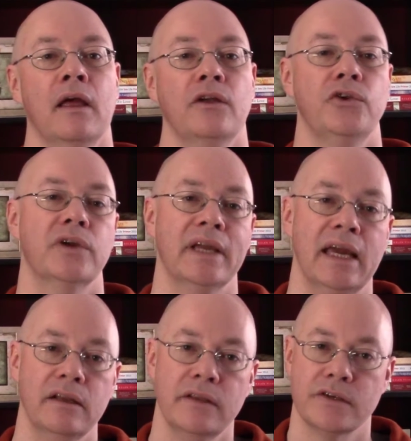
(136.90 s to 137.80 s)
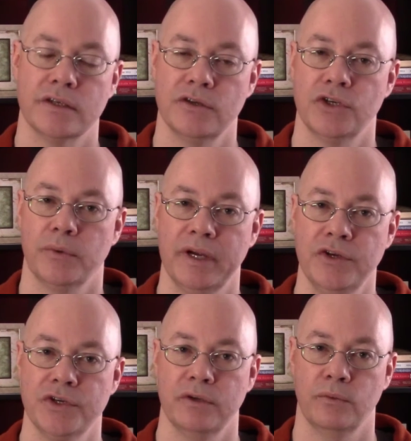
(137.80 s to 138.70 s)
you can get in this
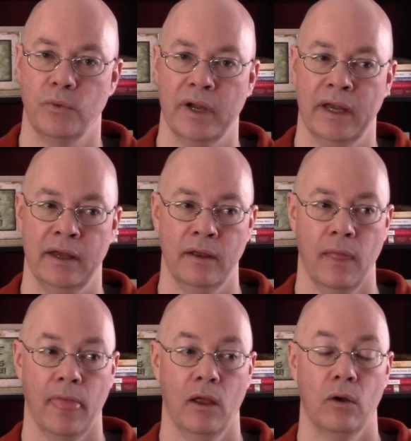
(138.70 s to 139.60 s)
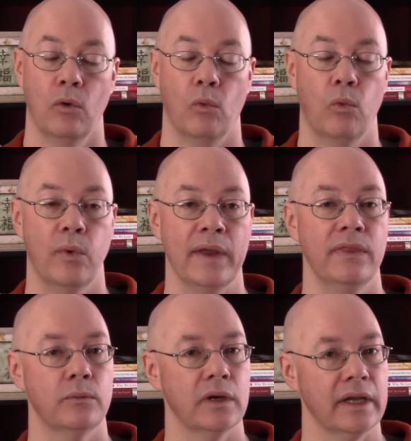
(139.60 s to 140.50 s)
situation where when
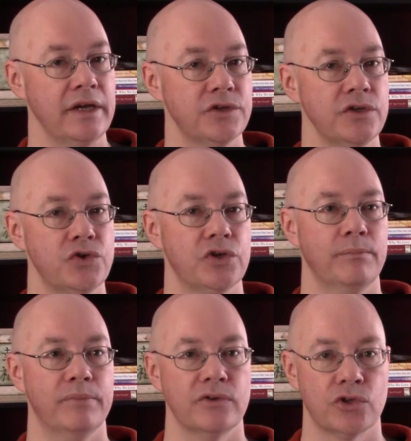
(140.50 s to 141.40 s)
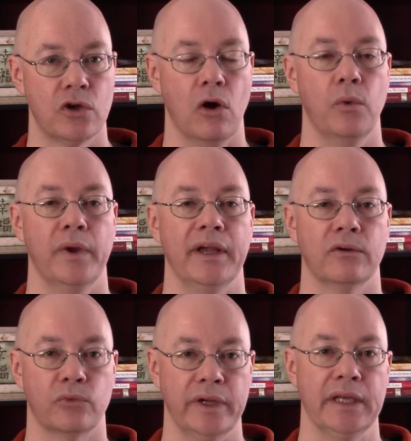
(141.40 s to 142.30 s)
the relationship is
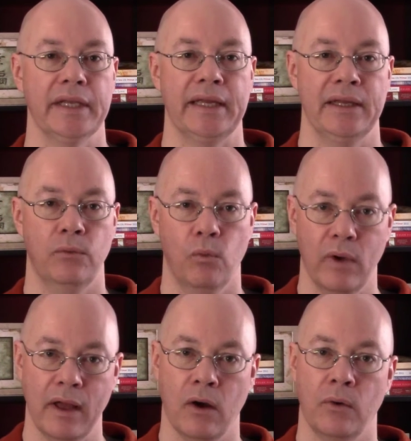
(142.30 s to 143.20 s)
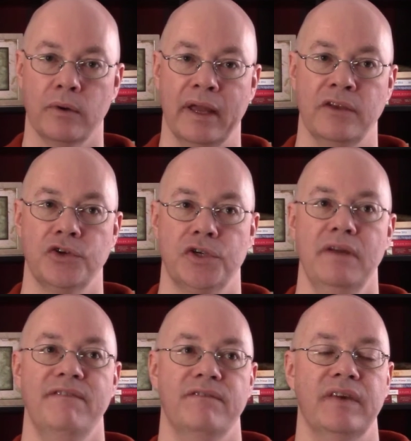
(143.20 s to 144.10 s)
going really well and
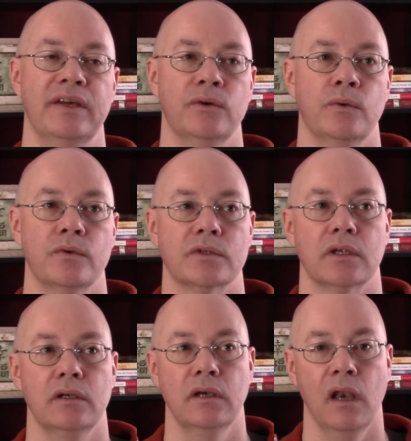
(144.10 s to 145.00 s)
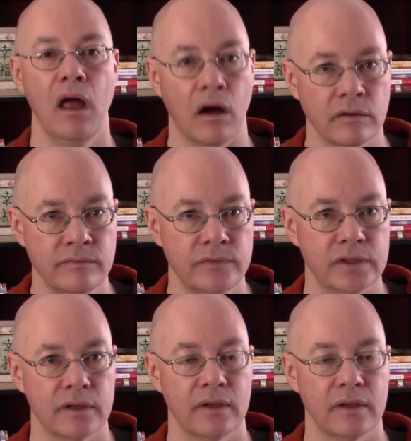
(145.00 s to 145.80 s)
she feels loved,